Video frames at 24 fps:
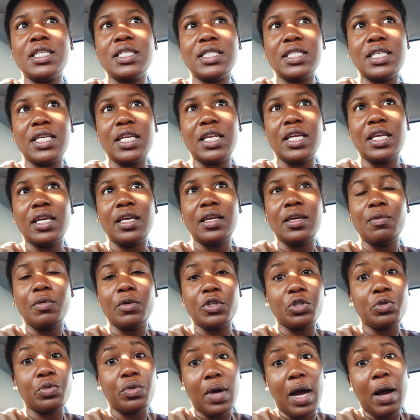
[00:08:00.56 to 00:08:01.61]
the city,
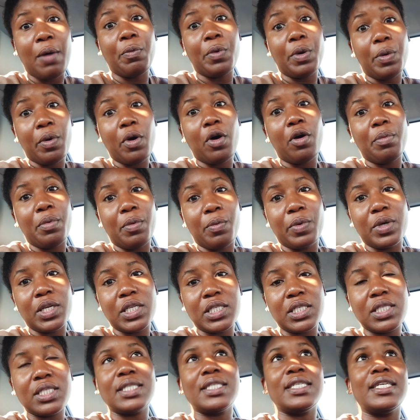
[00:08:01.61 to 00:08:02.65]
which we were hoping
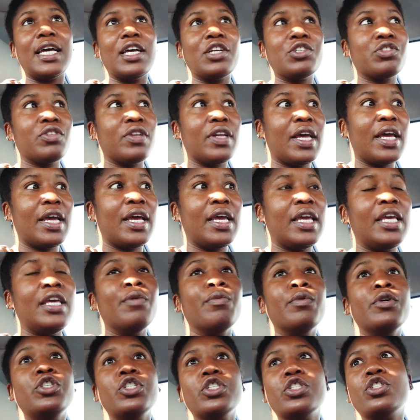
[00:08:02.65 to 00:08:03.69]
was yesterday, he
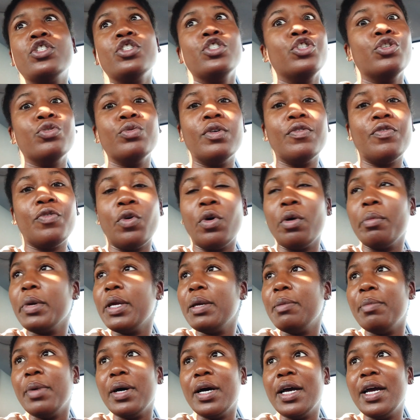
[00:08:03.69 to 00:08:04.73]
would just do it for
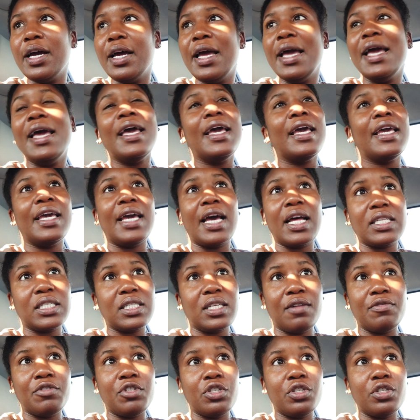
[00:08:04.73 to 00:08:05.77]
me, but he had
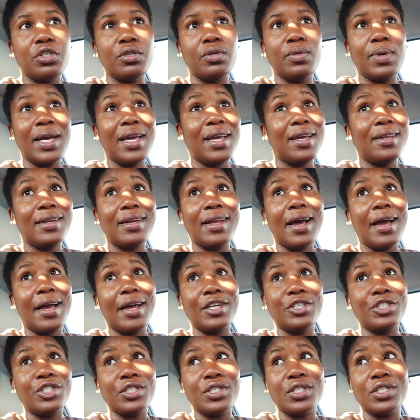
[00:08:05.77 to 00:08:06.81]
stuff to do and I
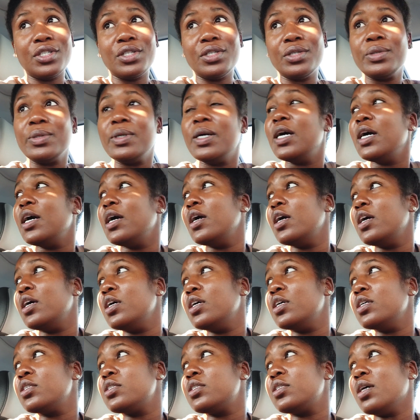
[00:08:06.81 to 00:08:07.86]
had shit to do.
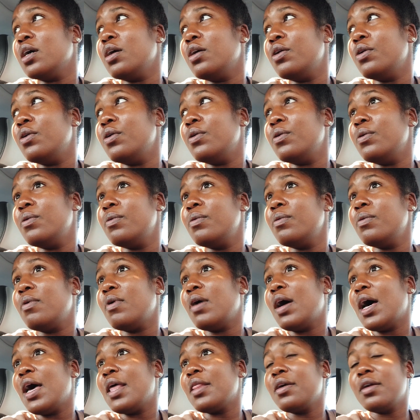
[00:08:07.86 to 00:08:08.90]
So
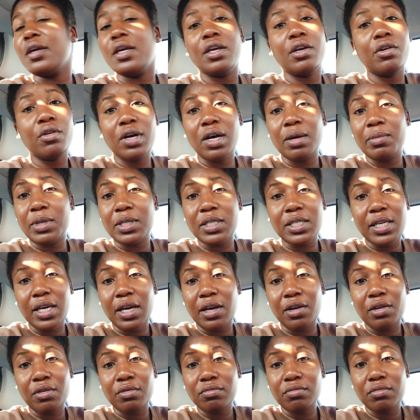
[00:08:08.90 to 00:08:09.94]
either he'll come to
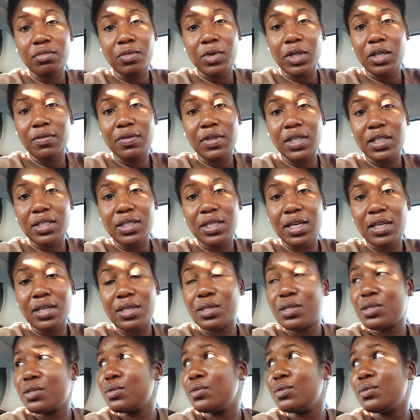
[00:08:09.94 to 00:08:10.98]
town one of these
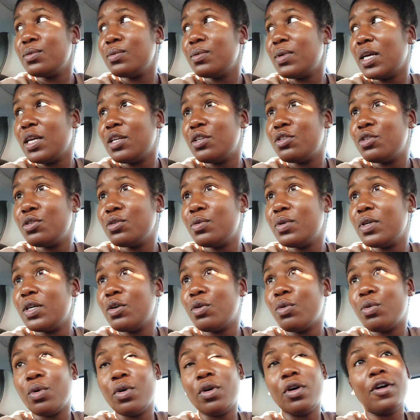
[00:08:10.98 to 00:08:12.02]
days soon and do it,
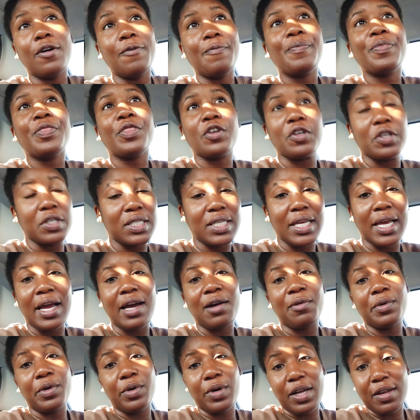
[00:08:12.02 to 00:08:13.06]
or Thursday
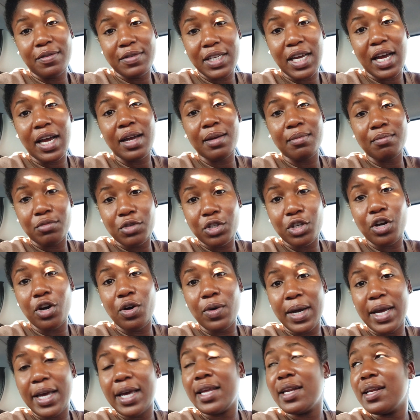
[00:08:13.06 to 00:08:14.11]
I will have time to
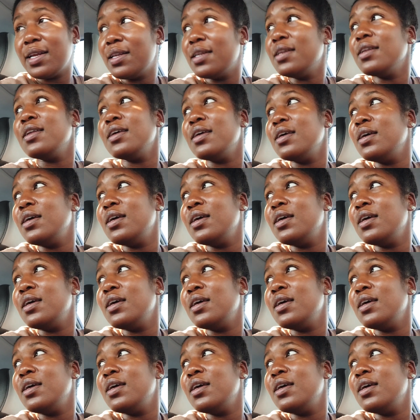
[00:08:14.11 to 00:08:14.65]
go ahead and